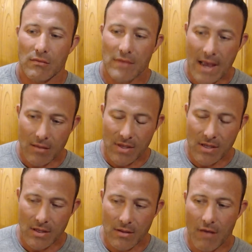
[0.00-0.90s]
that can
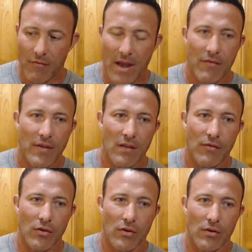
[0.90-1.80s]
be a benefit
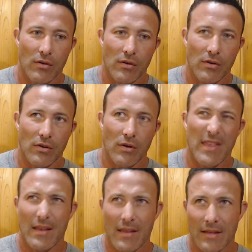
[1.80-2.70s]
if you're you're
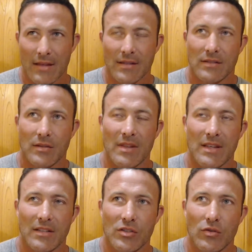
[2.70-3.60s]
and, that, and that's some of the
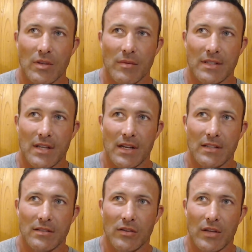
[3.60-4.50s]
things too. Some of the
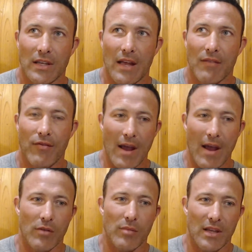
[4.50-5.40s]
studies looking at
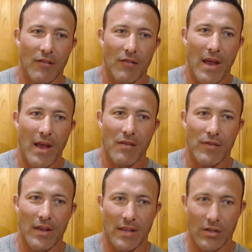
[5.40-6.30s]
fiber being of
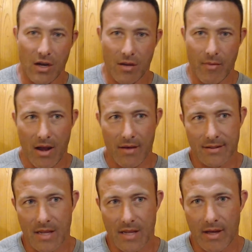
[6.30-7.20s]
benefit, they talk about how
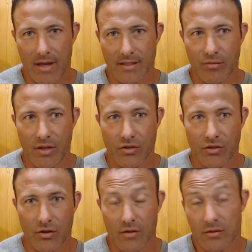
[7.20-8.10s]
this stabilizes blood
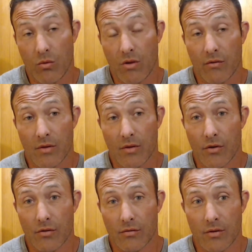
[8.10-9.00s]
sugar. like, well, if
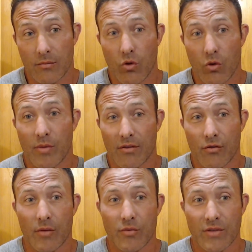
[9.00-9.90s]
you're absorbing
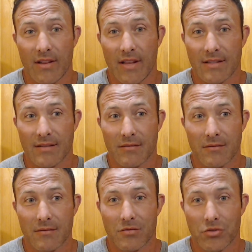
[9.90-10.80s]
30% less
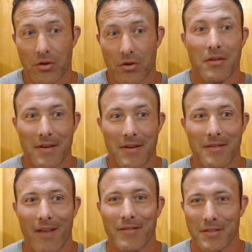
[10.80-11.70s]
sugar,
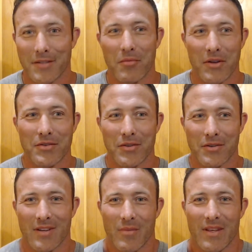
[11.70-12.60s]
then obviously your blood sugar
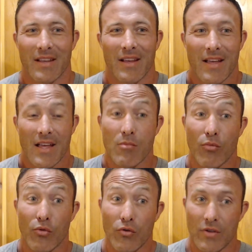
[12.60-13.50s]
is going to be
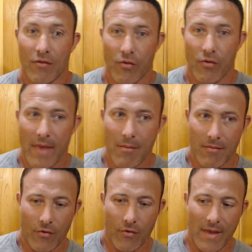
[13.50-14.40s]
improved and from that
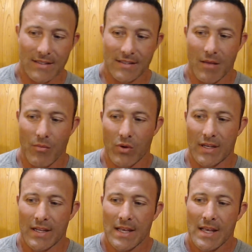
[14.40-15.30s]
from that
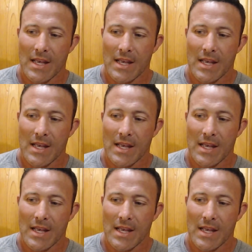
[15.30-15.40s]
standpoint.